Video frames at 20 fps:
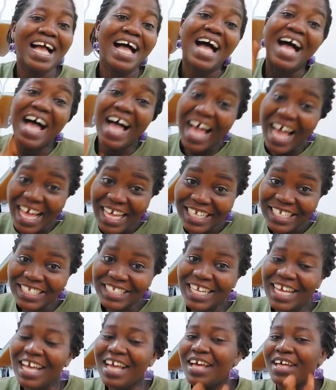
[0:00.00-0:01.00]

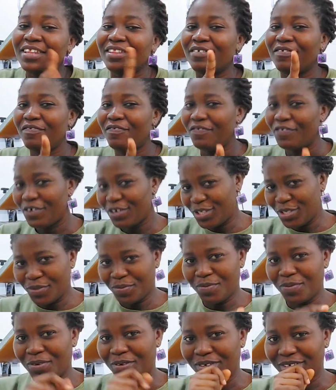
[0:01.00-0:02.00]
And the fourth
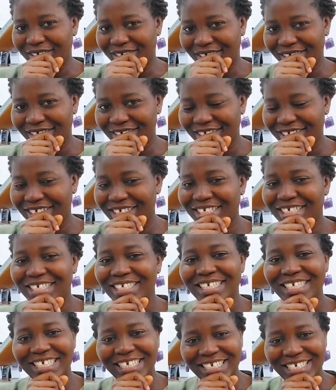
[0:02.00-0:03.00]
one
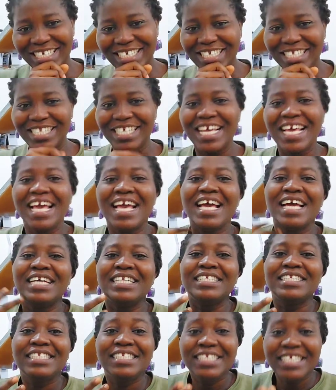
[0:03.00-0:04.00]
is
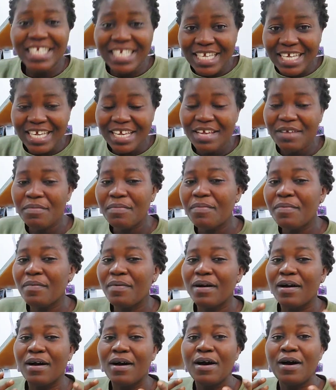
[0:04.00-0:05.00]
the
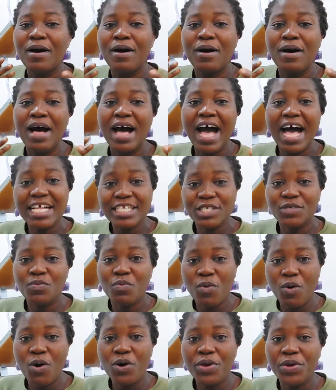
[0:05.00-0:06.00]

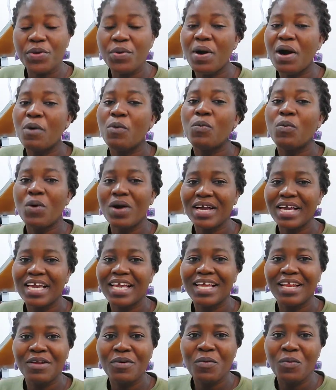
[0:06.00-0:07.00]
artwork you are
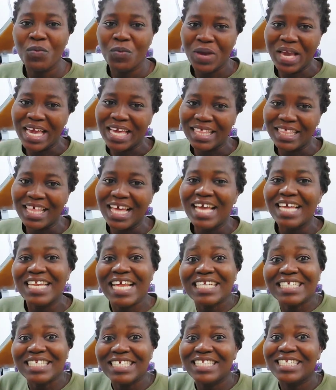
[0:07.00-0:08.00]
working with.
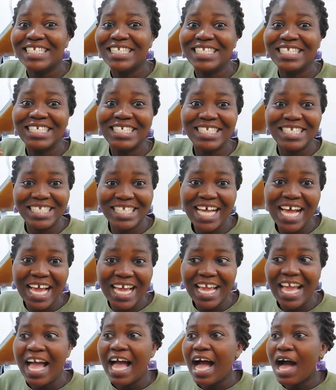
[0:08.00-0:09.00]
That is the
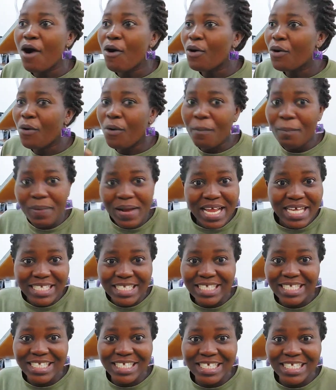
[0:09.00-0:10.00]
design. How complex
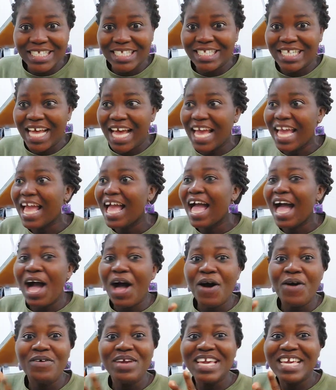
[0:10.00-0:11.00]
is the design?
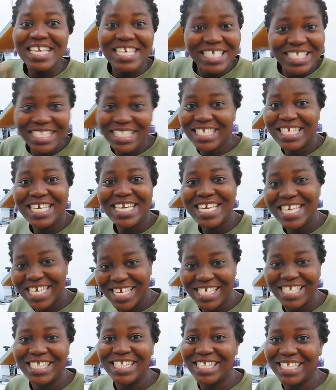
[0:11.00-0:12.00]
How easy
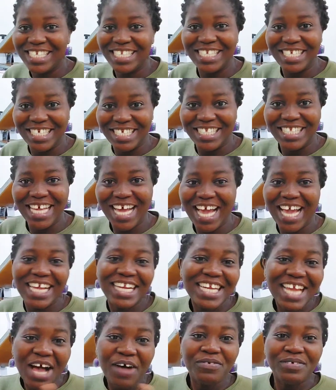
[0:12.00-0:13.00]
is the design?
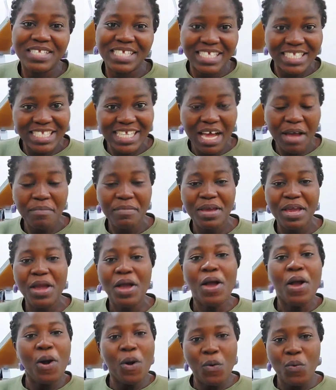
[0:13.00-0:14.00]
That will
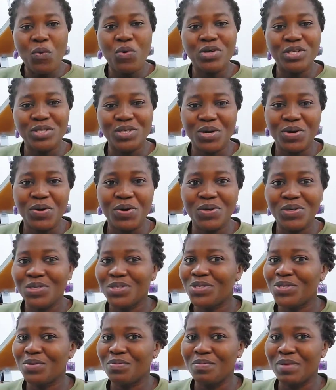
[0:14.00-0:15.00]
determine what you're
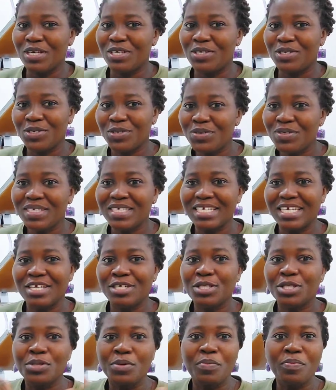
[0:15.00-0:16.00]
going to be
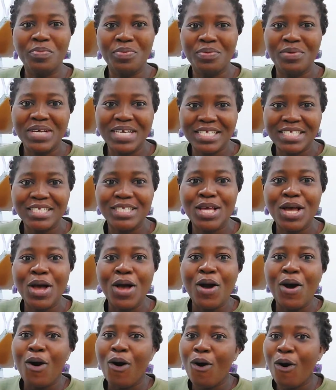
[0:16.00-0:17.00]
choosing to print
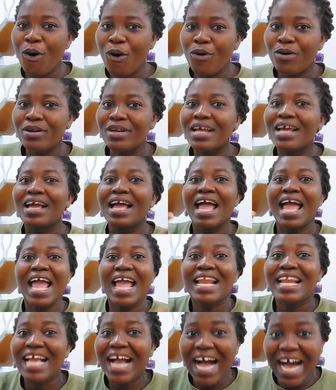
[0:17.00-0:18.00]
on
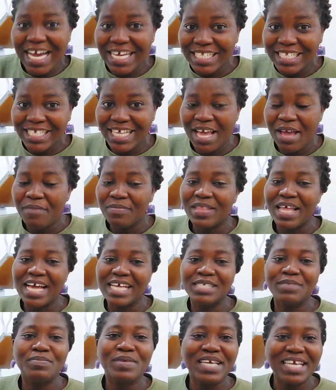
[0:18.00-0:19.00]
any item that
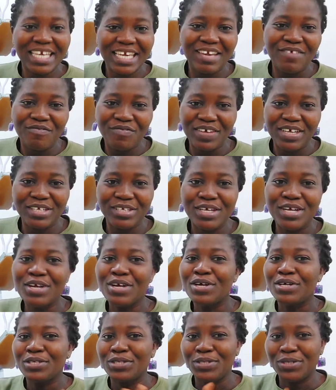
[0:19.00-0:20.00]
is being given
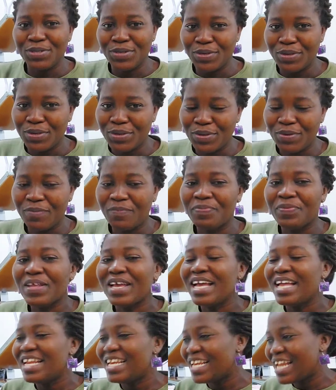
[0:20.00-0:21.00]
to you.
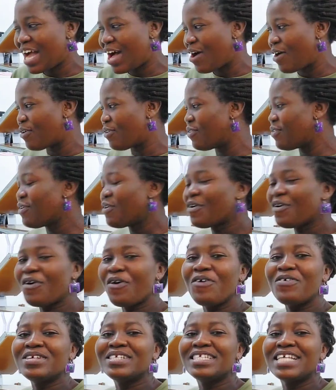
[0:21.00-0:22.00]
Now
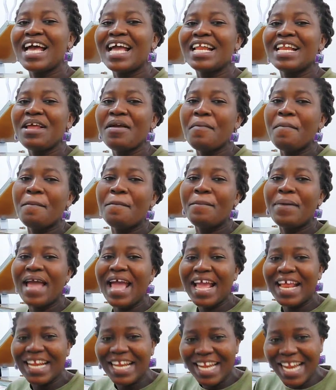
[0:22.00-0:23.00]
concerning
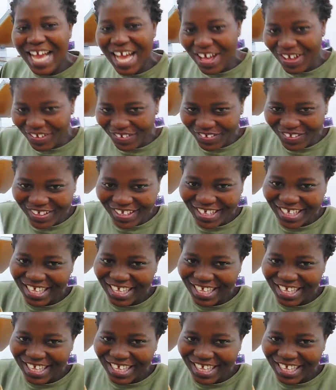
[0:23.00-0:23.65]
pen, now